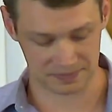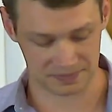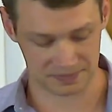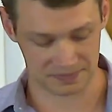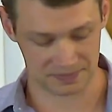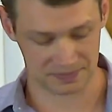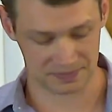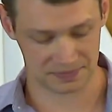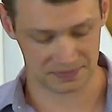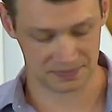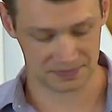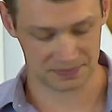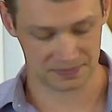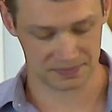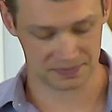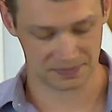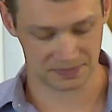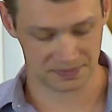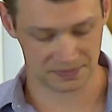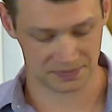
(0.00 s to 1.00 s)

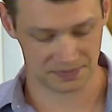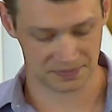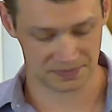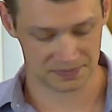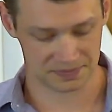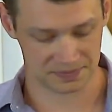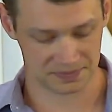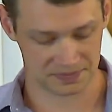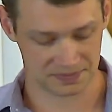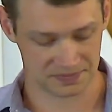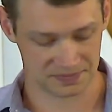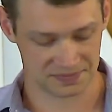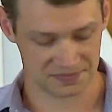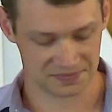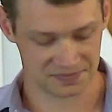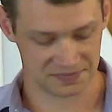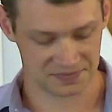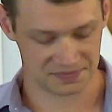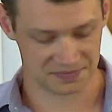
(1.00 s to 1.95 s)
(silence)